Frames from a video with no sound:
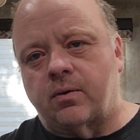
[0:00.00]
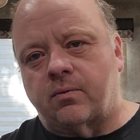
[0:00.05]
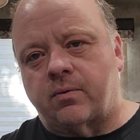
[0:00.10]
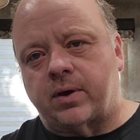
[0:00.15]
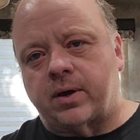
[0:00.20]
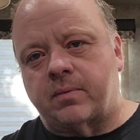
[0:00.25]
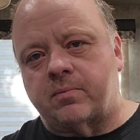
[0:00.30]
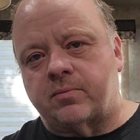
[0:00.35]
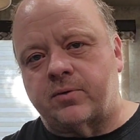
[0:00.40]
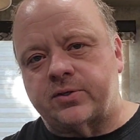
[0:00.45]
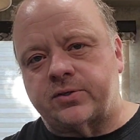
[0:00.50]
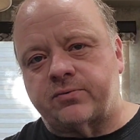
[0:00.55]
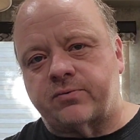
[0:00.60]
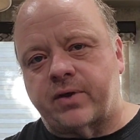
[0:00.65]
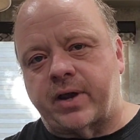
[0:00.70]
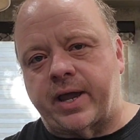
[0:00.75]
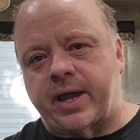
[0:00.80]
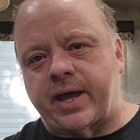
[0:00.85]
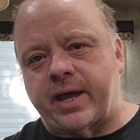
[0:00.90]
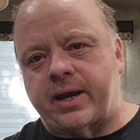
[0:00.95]
One of them was
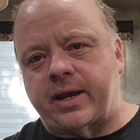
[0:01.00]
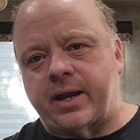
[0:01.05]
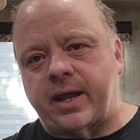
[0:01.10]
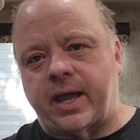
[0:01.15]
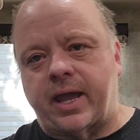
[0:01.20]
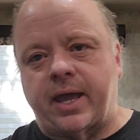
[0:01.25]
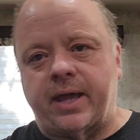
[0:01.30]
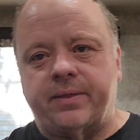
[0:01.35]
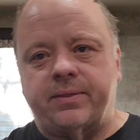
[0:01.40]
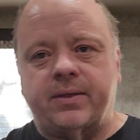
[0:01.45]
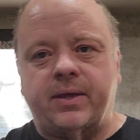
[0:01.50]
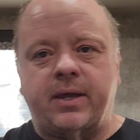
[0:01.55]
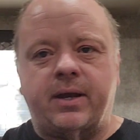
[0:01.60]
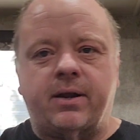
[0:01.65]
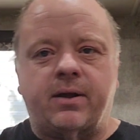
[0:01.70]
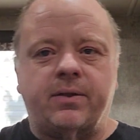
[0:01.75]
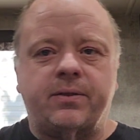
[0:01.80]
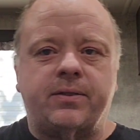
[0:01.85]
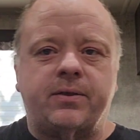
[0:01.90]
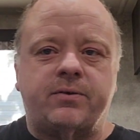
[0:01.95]
red, and
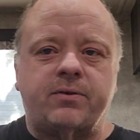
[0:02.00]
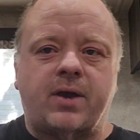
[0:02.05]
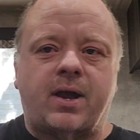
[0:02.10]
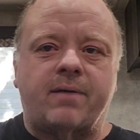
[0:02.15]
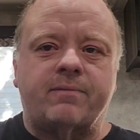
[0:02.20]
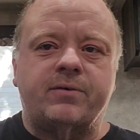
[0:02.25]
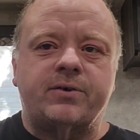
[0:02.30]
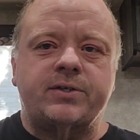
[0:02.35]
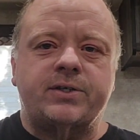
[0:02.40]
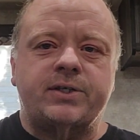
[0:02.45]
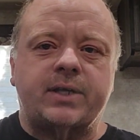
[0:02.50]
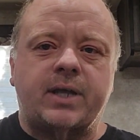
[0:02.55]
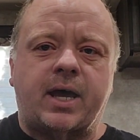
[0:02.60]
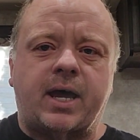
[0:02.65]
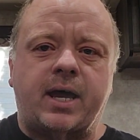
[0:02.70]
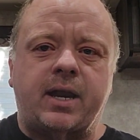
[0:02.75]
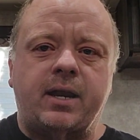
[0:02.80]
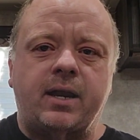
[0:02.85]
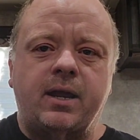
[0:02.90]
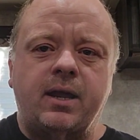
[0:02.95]
then on the driver's
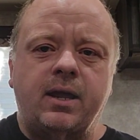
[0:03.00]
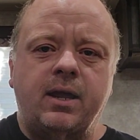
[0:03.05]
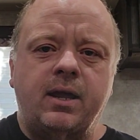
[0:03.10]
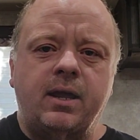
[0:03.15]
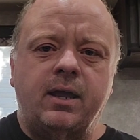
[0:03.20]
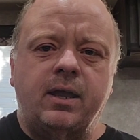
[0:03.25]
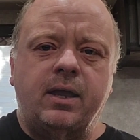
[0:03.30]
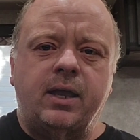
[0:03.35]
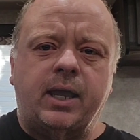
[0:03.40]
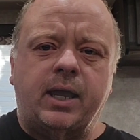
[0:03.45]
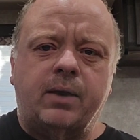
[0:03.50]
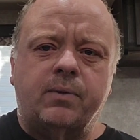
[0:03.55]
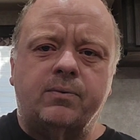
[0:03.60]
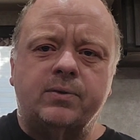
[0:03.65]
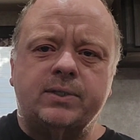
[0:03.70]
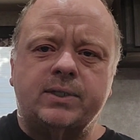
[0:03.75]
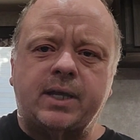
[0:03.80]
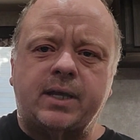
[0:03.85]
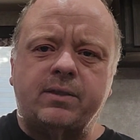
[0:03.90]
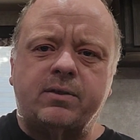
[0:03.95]
side, it
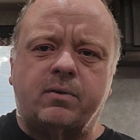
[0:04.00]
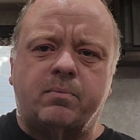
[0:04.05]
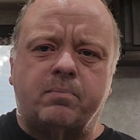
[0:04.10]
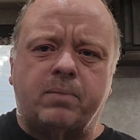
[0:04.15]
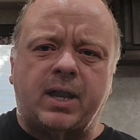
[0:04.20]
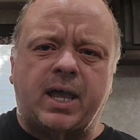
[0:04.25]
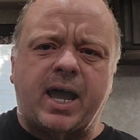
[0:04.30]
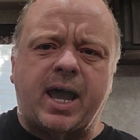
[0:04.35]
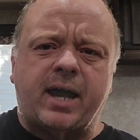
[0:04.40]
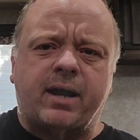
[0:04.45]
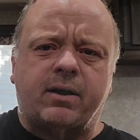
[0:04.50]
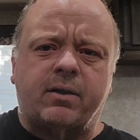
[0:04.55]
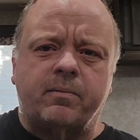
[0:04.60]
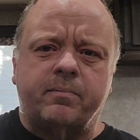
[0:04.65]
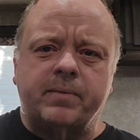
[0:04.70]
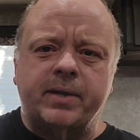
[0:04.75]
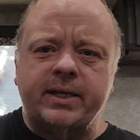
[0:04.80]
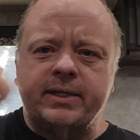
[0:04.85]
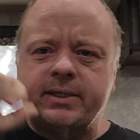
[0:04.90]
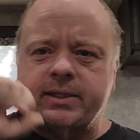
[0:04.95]
was either black or
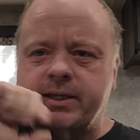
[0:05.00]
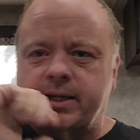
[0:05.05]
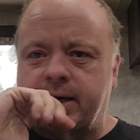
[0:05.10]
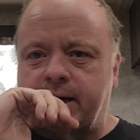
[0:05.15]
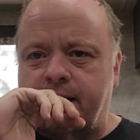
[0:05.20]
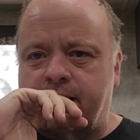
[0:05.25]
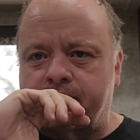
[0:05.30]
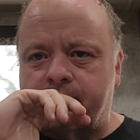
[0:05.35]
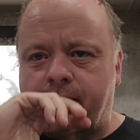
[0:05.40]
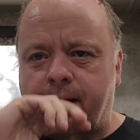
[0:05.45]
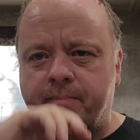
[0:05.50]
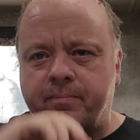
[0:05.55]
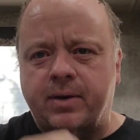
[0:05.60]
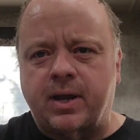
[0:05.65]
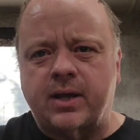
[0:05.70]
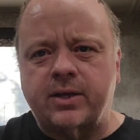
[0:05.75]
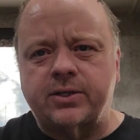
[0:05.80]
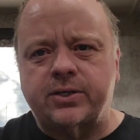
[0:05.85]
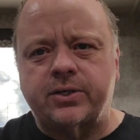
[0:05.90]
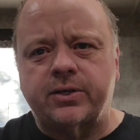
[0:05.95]
missing. I'm
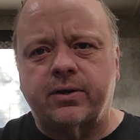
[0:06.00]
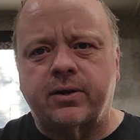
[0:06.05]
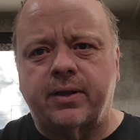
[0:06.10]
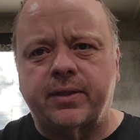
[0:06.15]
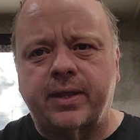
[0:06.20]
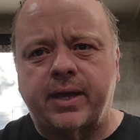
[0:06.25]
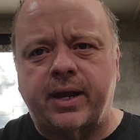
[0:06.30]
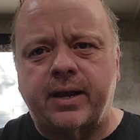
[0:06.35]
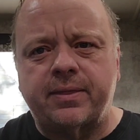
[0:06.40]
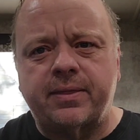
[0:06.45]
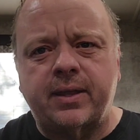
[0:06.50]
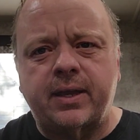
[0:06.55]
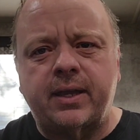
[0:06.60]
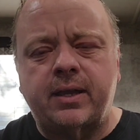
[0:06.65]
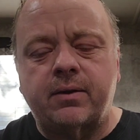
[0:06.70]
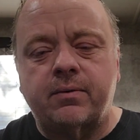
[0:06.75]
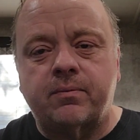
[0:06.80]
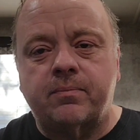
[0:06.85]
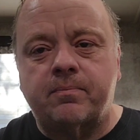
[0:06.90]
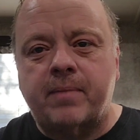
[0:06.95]
not sure on that. I
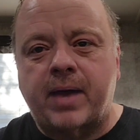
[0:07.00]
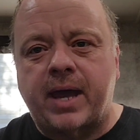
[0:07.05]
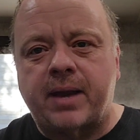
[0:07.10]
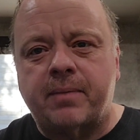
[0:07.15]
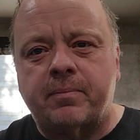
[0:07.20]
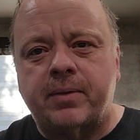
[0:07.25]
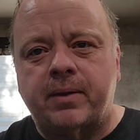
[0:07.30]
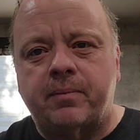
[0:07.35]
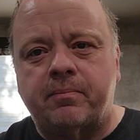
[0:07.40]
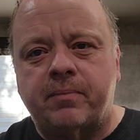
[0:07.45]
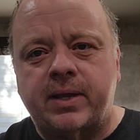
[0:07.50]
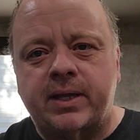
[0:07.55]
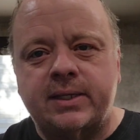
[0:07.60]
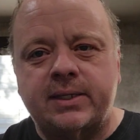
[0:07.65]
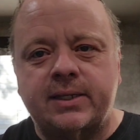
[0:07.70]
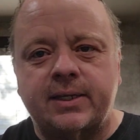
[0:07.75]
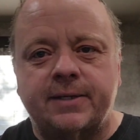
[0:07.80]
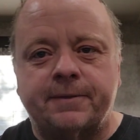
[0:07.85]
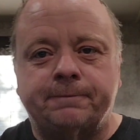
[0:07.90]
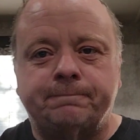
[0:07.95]
think it might have been
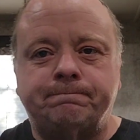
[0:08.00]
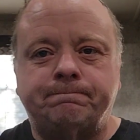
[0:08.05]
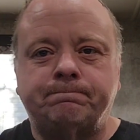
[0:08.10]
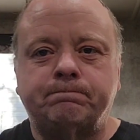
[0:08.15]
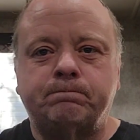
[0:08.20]
missing.